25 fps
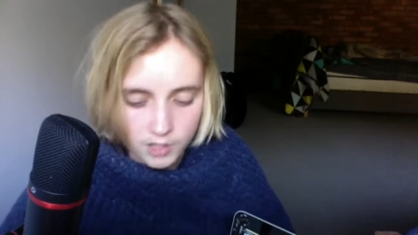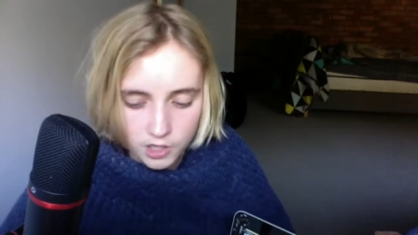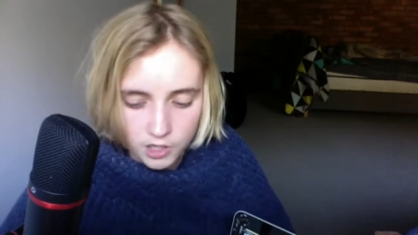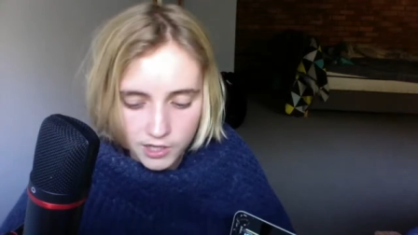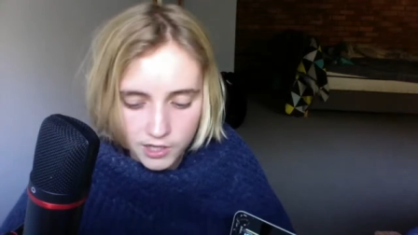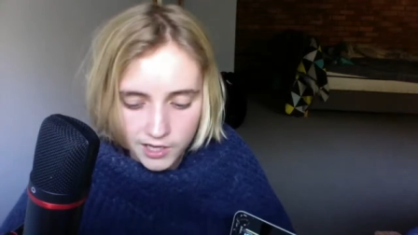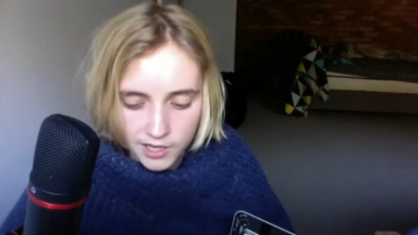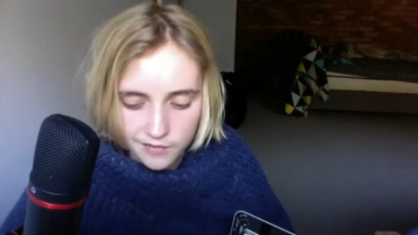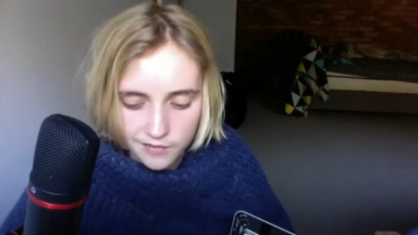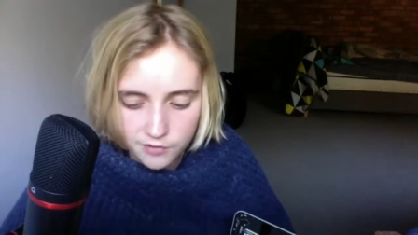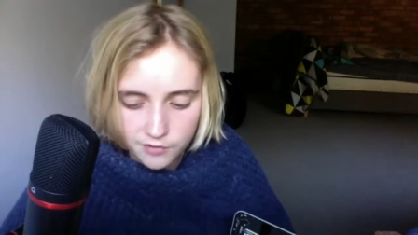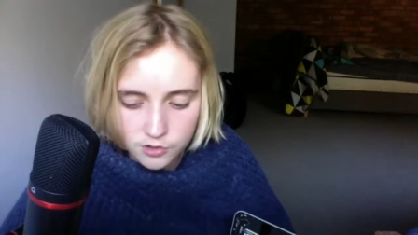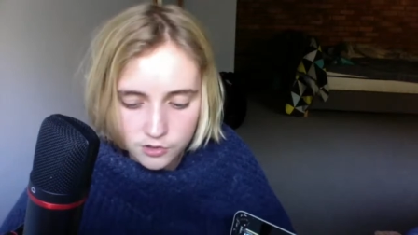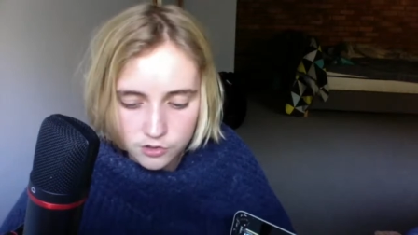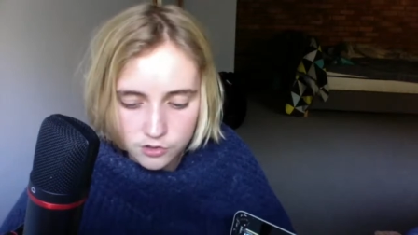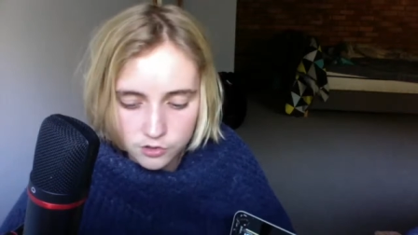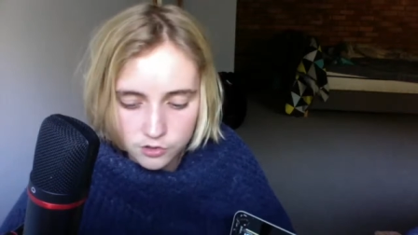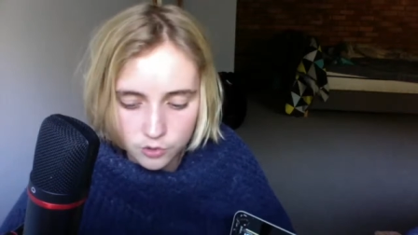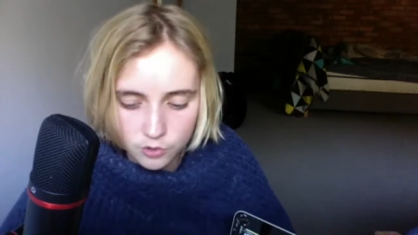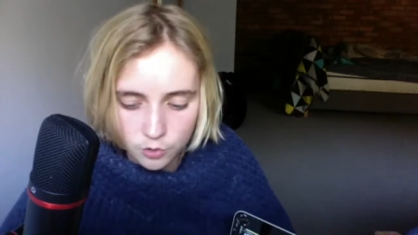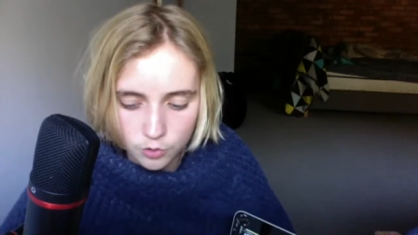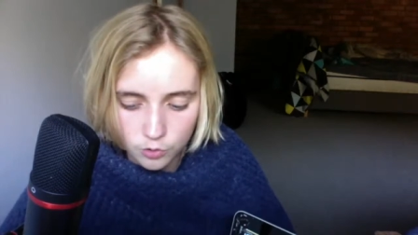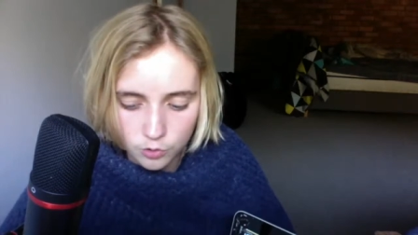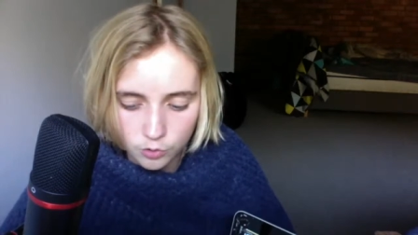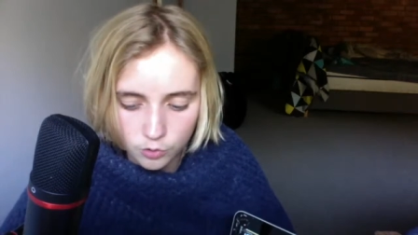even
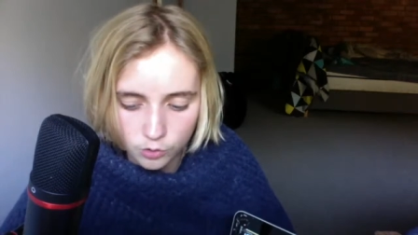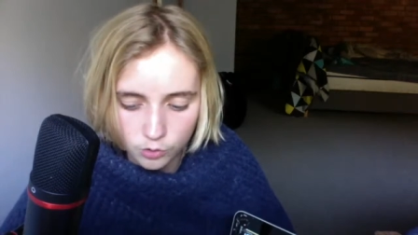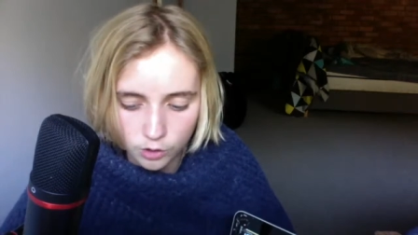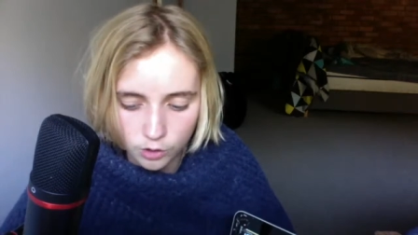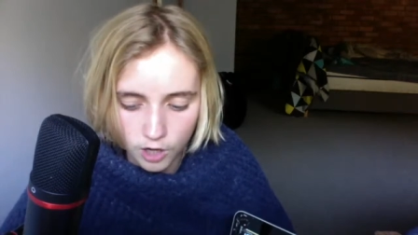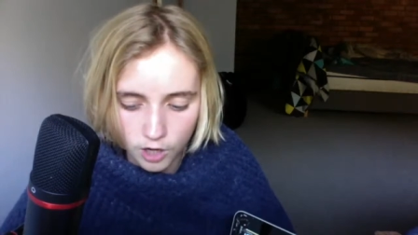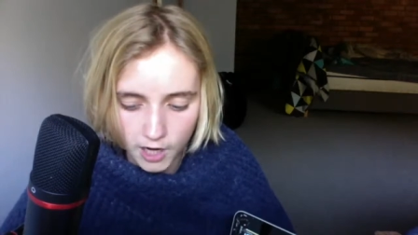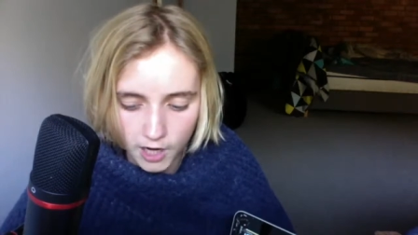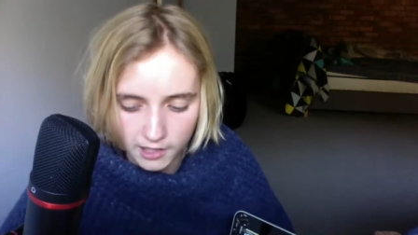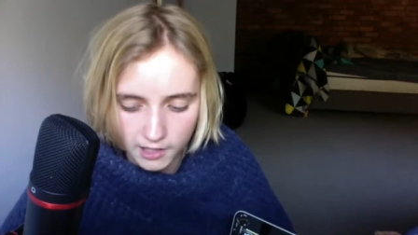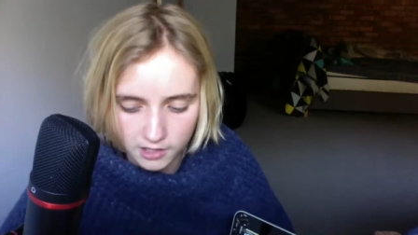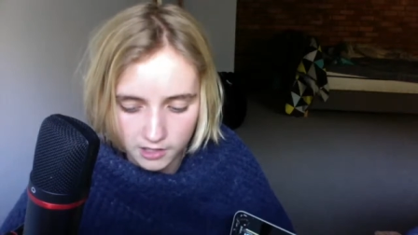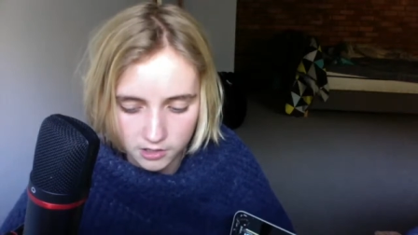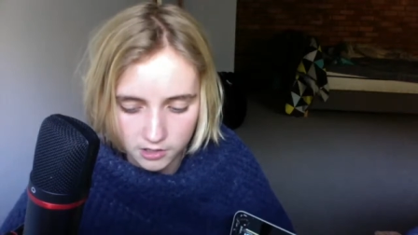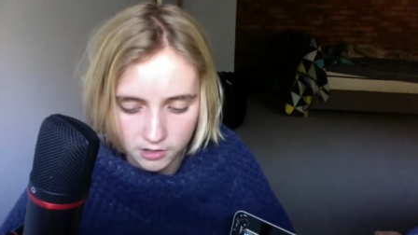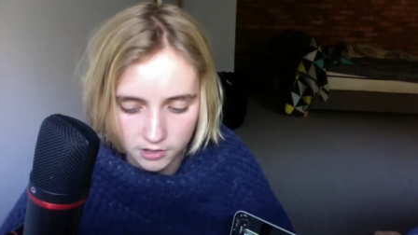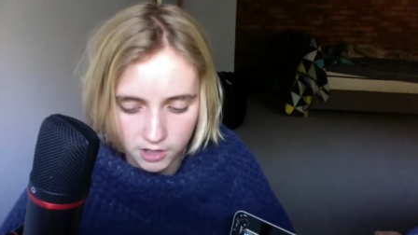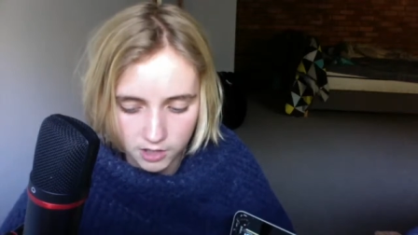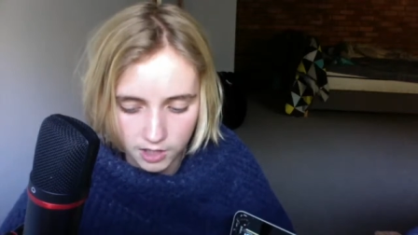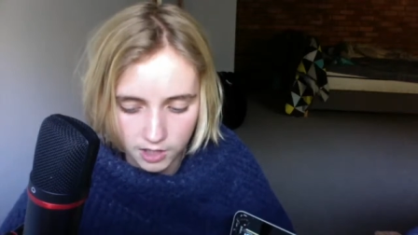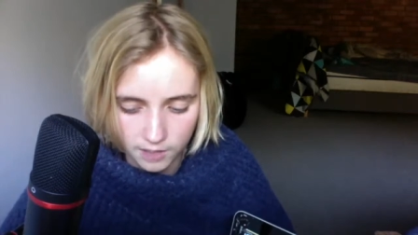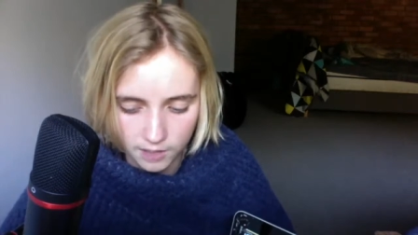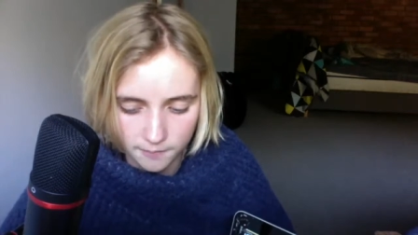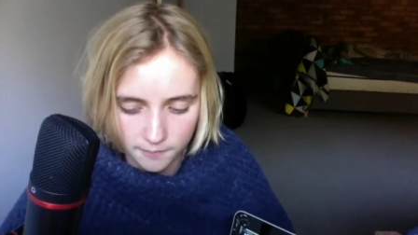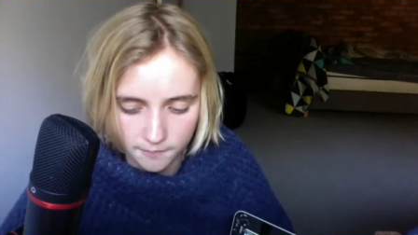do, like,
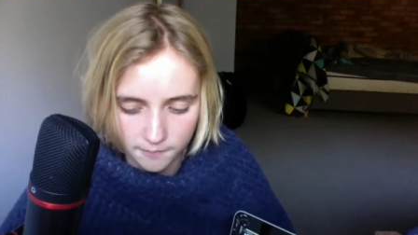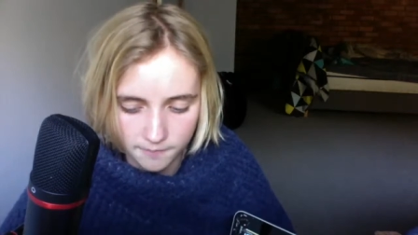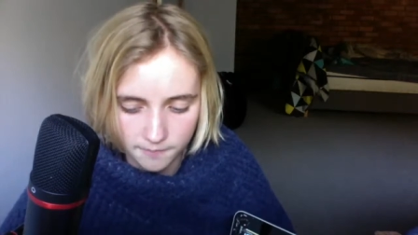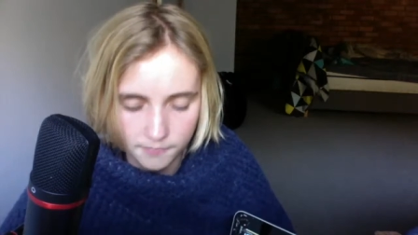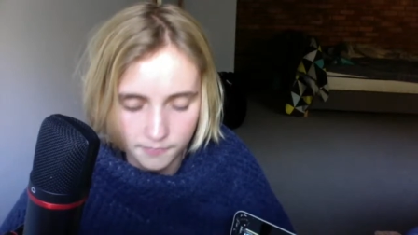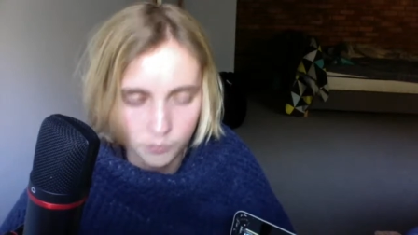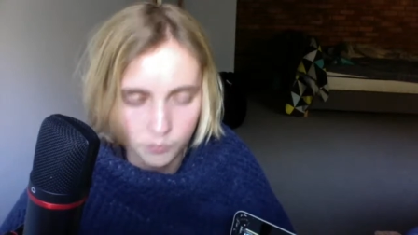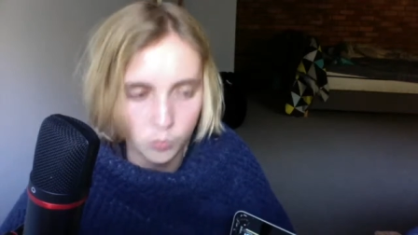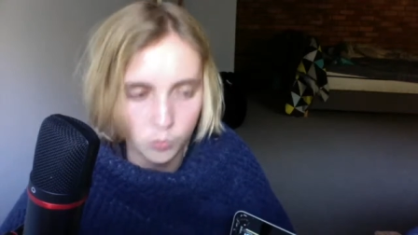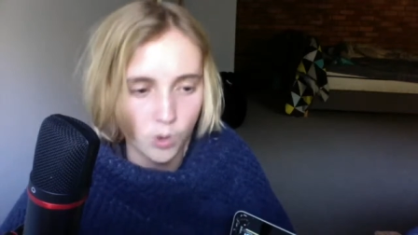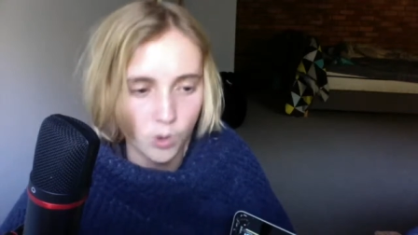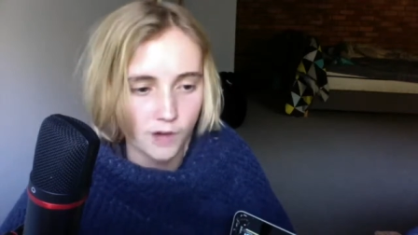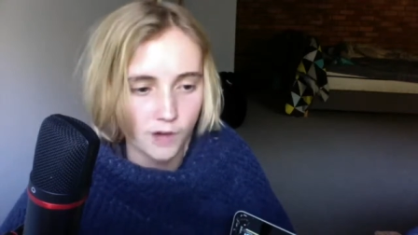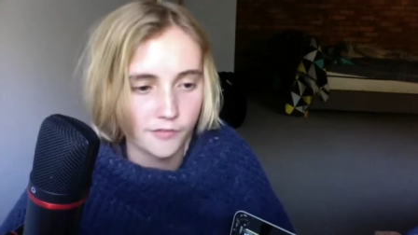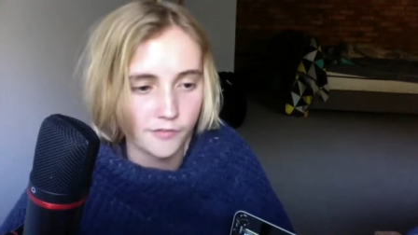one